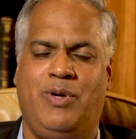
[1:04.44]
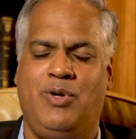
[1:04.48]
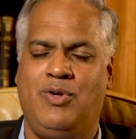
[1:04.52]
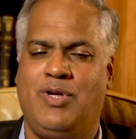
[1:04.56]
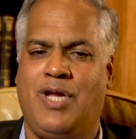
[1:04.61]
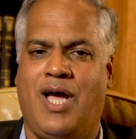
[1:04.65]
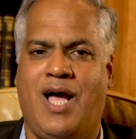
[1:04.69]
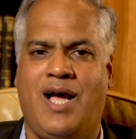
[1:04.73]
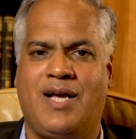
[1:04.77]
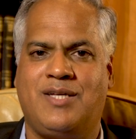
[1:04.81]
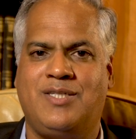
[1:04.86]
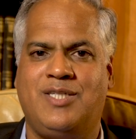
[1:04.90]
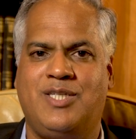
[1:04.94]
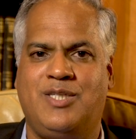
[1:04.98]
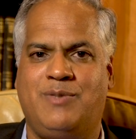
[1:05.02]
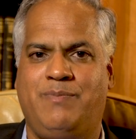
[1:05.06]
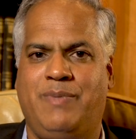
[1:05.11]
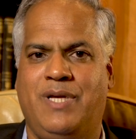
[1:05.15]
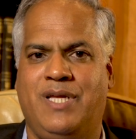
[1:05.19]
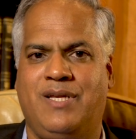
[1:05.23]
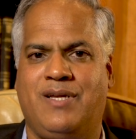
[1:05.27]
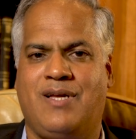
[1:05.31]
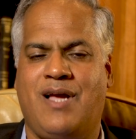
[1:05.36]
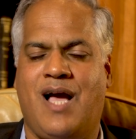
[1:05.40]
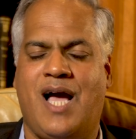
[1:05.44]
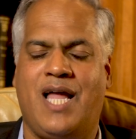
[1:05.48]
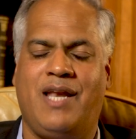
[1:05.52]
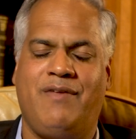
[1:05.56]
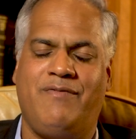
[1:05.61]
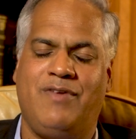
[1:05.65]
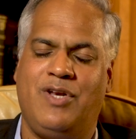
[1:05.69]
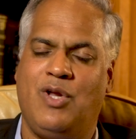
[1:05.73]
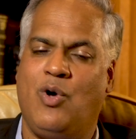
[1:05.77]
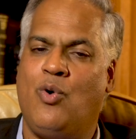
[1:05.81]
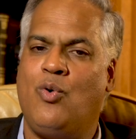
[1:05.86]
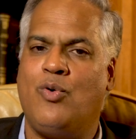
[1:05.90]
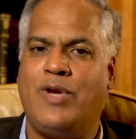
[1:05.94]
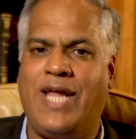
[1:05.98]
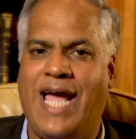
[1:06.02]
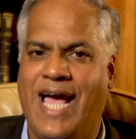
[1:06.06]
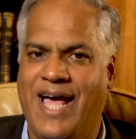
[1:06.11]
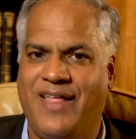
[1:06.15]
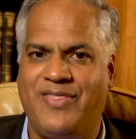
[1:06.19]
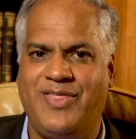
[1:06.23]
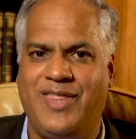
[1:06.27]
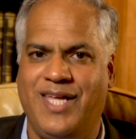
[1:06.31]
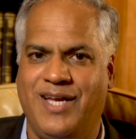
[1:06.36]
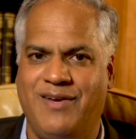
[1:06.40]
Botox has been kind of an old
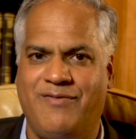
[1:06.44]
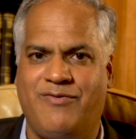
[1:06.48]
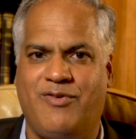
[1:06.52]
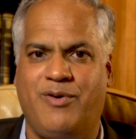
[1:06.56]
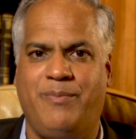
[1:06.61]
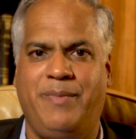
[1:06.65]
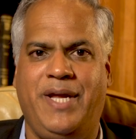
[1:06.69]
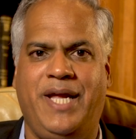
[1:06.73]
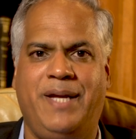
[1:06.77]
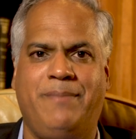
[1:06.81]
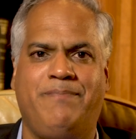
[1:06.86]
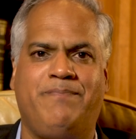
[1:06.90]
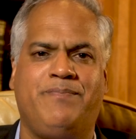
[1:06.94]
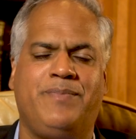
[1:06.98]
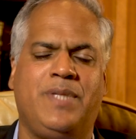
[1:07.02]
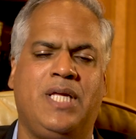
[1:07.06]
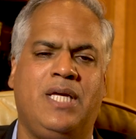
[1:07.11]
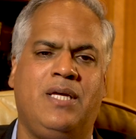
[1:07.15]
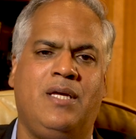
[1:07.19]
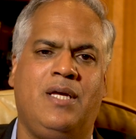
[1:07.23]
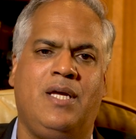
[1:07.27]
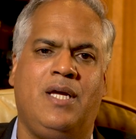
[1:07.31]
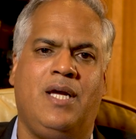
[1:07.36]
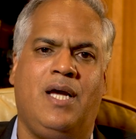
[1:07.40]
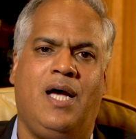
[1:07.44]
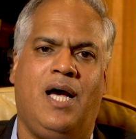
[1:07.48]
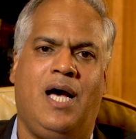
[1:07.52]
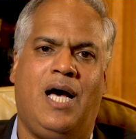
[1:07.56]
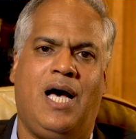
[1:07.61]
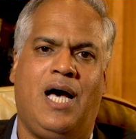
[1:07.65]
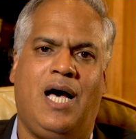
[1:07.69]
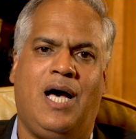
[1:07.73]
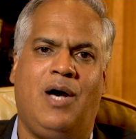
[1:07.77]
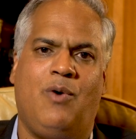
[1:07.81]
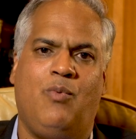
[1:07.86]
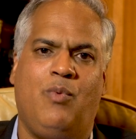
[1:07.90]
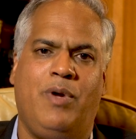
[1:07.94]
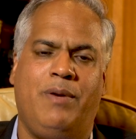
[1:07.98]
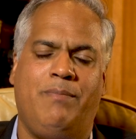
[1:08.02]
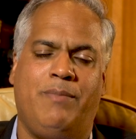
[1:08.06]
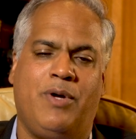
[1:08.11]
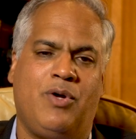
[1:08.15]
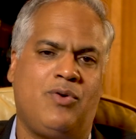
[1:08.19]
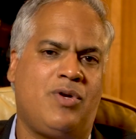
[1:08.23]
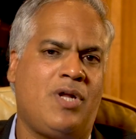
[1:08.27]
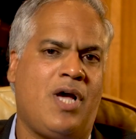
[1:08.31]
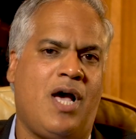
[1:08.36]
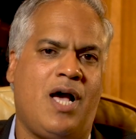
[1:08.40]
hat thing for me. When
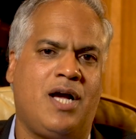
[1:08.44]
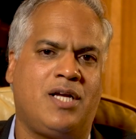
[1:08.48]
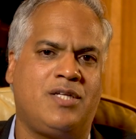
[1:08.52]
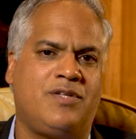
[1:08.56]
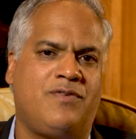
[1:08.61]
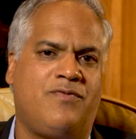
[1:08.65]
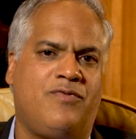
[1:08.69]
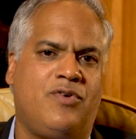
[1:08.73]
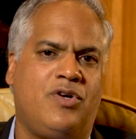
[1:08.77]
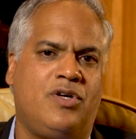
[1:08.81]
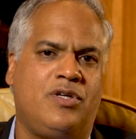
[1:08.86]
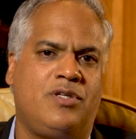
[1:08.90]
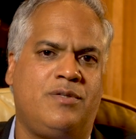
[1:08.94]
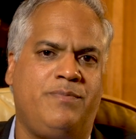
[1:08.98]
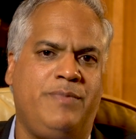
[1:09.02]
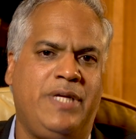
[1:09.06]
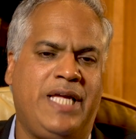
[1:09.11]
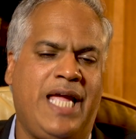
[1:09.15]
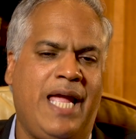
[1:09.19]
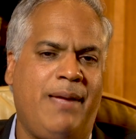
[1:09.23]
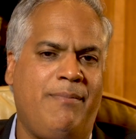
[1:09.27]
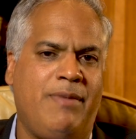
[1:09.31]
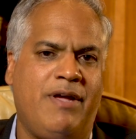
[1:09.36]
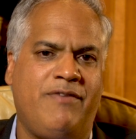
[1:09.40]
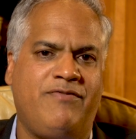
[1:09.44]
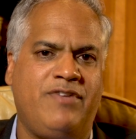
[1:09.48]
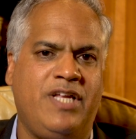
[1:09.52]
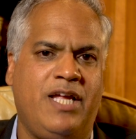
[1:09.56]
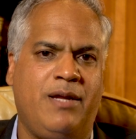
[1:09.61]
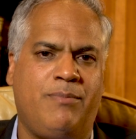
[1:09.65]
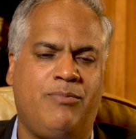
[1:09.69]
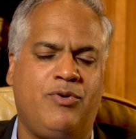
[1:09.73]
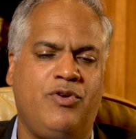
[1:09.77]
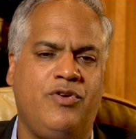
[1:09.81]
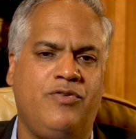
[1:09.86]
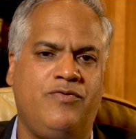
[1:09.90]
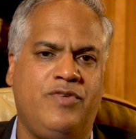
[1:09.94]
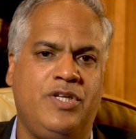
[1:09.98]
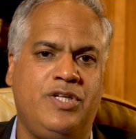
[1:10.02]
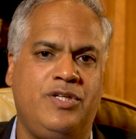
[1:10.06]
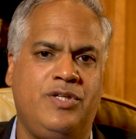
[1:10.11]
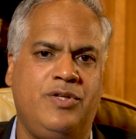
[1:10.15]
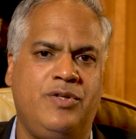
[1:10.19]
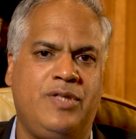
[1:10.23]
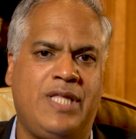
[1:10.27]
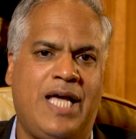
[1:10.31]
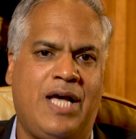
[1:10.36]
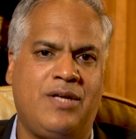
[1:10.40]
Botox first became FDA approved in
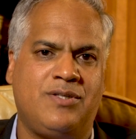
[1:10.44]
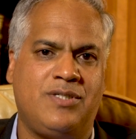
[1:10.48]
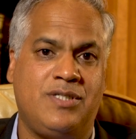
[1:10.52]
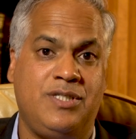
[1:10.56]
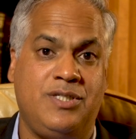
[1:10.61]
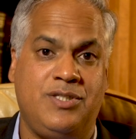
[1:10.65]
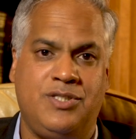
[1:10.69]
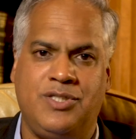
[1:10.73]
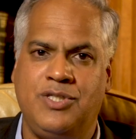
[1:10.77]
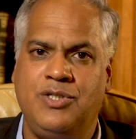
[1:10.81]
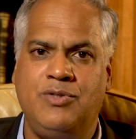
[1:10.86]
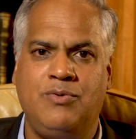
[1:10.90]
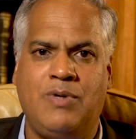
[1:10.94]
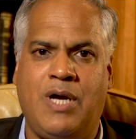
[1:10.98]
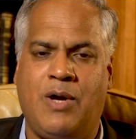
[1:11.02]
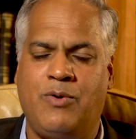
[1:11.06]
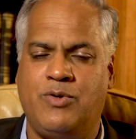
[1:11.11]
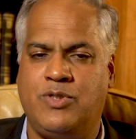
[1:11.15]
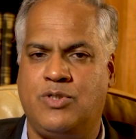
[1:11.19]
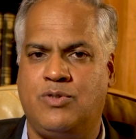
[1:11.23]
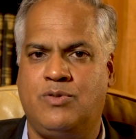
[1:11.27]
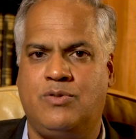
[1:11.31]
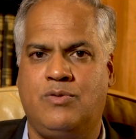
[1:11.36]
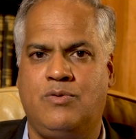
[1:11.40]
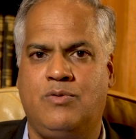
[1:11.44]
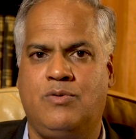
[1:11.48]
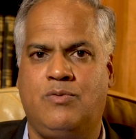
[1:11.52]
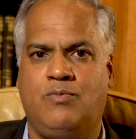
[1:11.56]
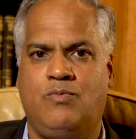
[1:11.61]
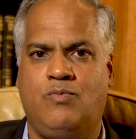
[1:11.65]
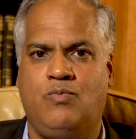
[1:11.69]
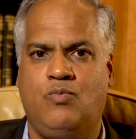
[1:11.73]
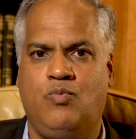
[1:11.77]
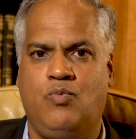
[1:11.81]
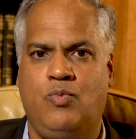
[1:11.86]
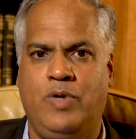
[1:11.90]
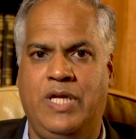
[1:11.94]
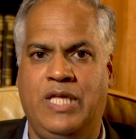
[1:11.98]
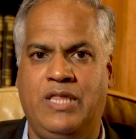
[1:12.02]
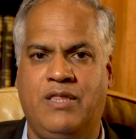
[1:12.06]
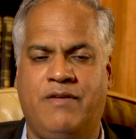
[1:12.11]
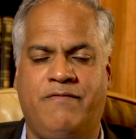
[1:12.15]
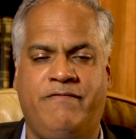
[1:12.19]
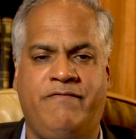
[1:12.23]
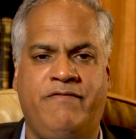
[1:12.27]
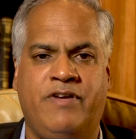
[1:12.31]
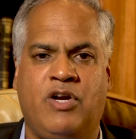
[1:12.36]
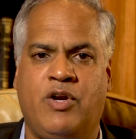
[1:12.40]
2002, I was in
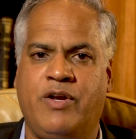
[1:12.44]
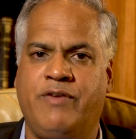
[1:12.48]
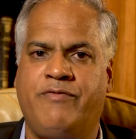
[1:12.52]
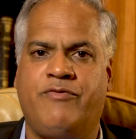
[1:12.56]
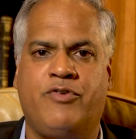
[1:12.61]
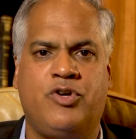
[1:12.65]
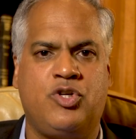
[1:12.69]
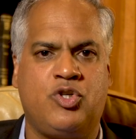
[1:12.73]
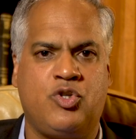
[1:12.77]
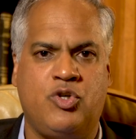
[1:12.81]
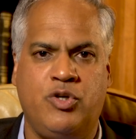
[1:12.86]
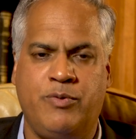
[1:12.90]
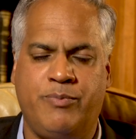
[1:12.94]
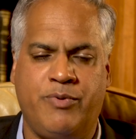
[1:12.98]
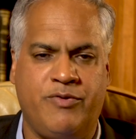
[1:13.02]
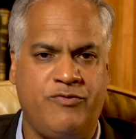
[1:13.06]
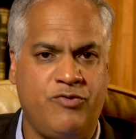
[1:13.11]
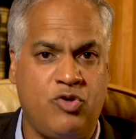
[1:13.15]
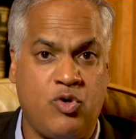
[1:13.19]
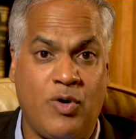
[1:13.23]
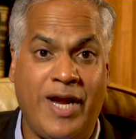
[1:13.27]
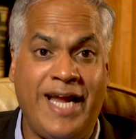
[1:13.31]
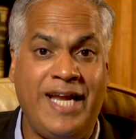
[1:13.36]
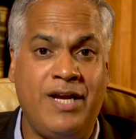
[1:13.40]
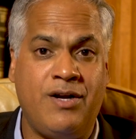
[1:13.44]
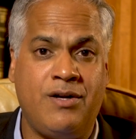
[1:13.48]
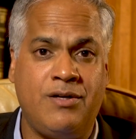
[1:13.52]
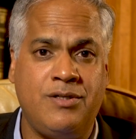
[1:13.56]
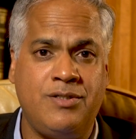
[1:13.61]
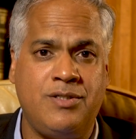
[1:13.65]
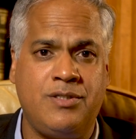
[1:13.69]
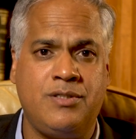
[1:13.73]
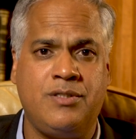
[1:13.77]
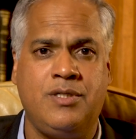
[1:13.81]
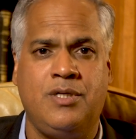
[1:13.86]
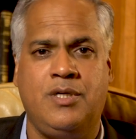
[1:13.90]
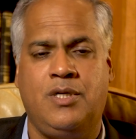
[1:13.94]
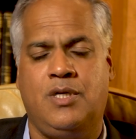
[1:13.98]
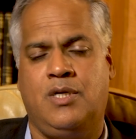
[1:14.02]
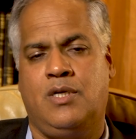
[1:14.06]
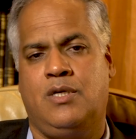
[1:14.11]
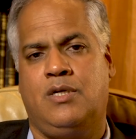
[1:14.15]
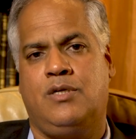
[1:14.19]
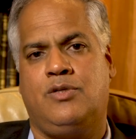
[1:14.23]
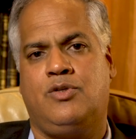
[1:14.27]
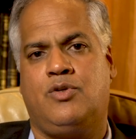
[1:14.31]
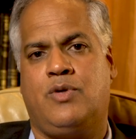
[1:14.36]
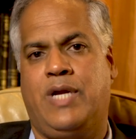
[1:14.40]
the very first group of trainers,
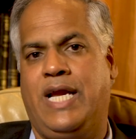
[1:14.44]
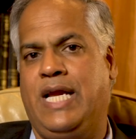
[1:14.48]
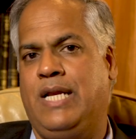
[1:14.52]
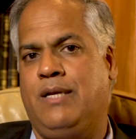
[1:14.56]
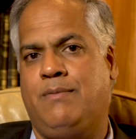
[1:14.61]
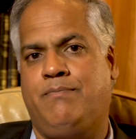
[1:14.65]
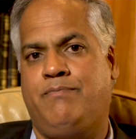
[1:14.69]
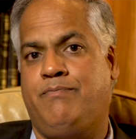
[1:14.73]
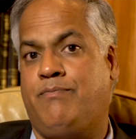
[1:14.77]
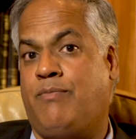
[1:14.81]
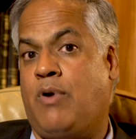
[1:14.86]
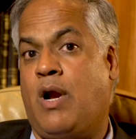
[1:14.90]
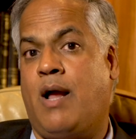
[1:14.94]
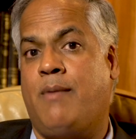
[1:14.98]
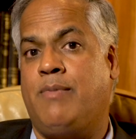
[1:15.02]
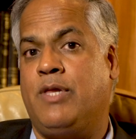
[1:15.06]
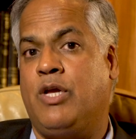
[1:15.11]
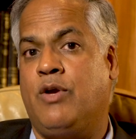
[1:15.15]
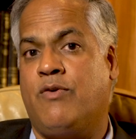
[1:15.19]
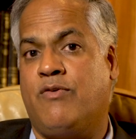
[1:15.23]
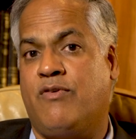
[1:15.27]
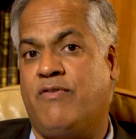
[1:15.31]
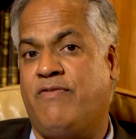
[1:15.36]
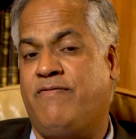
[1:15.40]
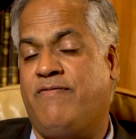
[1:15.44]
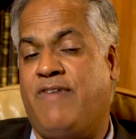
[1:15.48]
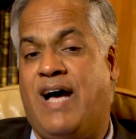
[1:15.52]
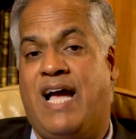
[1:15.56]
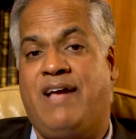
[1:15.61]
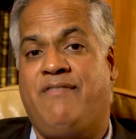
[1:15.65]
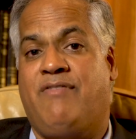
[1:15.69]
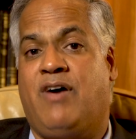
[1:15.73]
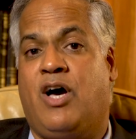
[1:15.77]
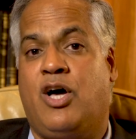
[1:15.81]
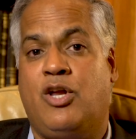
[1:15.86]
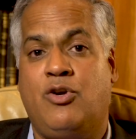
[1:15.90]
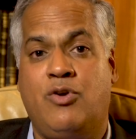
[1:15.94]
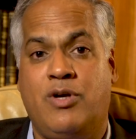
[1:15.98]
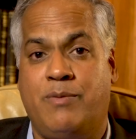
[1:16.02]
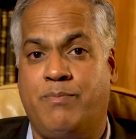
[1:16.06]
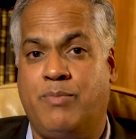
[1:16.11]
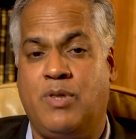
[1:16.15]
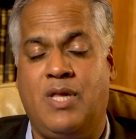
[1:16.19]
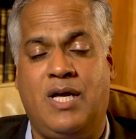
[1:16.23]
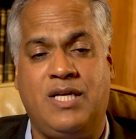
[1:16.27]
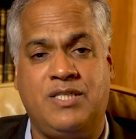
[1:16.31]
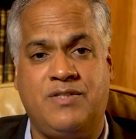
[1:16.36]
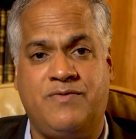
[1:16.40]
trained probably over 500
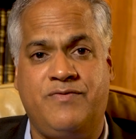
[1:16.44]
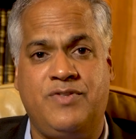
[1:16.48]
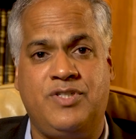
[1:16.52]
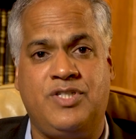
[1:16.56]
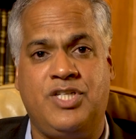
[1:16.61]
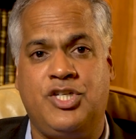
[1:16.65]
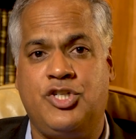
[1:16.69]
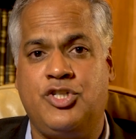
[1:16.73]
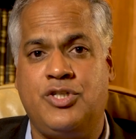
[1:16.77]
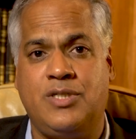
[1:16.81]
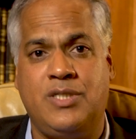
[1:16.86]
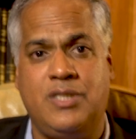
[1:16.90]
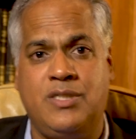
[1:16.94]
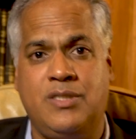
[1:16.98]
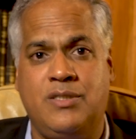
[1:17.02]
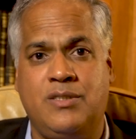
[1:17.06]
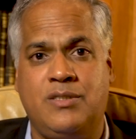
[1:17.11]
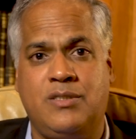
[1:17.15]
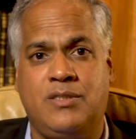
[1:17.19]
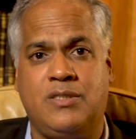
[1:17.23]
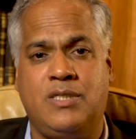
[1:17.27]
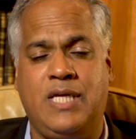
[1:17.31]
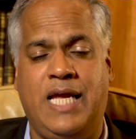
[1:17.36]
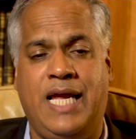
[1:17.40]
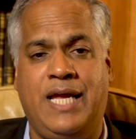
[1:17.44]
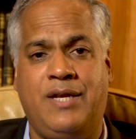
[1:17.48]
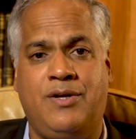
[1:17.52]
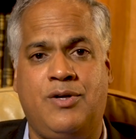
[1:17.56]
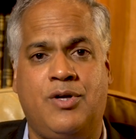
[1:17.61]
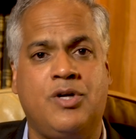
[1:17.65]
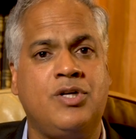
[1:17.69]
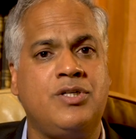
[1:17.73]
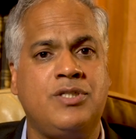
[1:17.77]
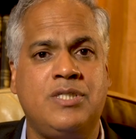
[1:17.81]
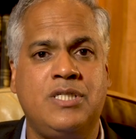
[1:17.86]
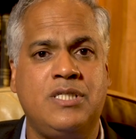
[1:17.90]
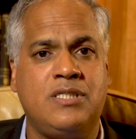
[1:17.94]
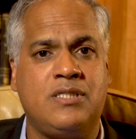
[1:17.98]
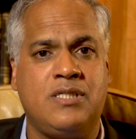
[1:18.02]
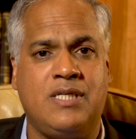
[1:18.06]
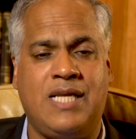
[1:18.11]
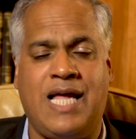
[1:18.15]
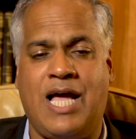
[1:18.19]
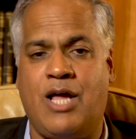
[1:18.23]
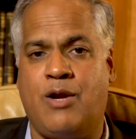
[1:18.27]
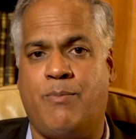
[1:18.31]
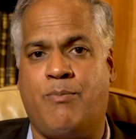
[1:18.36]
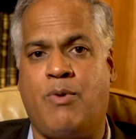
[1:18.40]
plus physicians and nurses
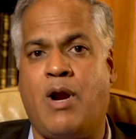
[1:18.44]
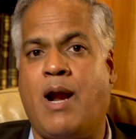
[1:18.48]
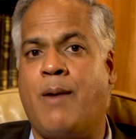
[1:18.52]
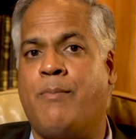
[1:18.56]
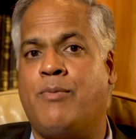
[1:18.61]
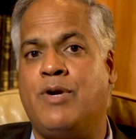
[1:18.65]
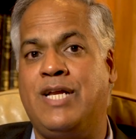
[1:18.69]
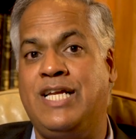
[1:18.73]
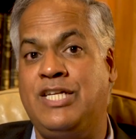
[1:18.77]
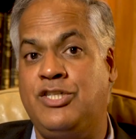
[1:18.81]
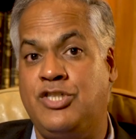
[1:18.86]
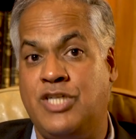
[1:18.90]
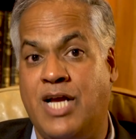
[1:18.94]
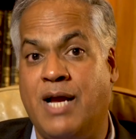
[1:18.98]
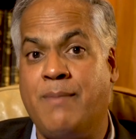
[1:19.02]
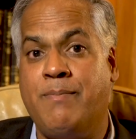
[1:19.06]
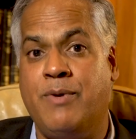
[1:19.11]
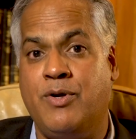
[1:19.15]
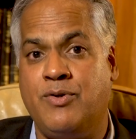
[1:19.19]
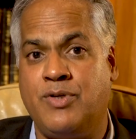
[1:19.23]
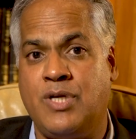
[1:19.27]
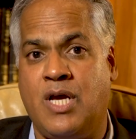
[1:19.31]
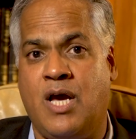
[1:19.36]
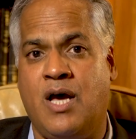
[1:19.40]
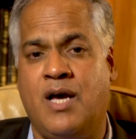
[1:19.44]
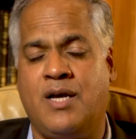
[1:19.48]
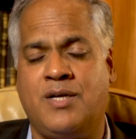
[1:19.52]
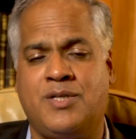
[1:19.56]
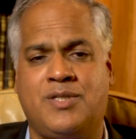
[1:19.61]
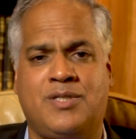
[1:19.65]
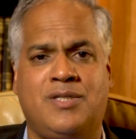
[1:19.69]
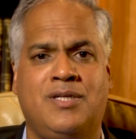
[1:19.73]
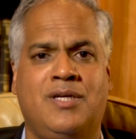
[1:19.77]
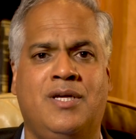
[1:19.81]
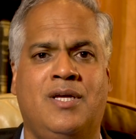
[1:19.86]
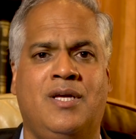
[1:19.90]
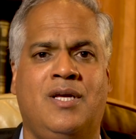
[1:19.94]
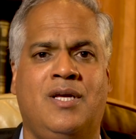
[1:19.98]
in how to properly inject Botox.